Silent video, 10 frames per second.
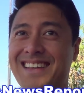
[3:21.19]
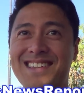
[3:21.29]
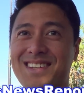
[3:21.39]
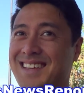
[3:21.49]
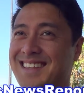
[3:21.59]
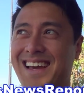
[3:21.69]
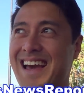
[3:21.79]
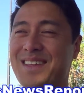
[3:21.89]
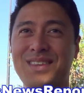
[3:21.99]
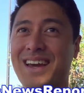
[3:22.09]
that's the
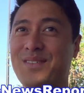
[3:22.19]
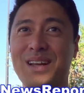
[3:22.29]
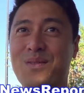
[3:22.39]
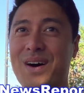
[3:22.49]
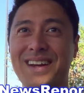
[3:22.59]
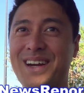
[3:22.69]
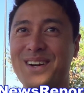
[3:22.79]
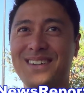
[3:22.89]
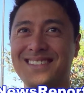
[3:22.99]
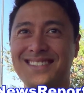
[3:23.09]
kind of thing I really want to
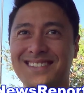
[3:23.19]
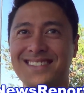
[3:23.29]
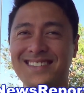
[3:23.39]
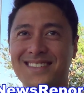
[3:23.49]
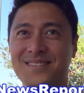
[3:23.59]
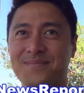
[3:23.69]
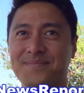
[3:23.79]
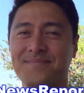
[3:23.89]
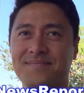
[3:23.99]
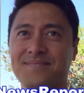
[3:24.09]
hear. When
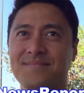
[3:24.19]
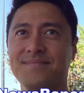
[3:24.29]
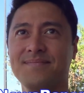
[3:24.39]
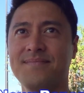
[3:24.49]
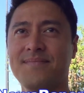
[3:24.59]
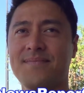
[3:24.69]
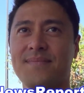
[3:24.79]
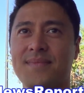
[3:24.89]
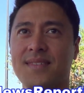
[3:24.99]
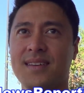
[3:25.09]
you're at this level of a Kobe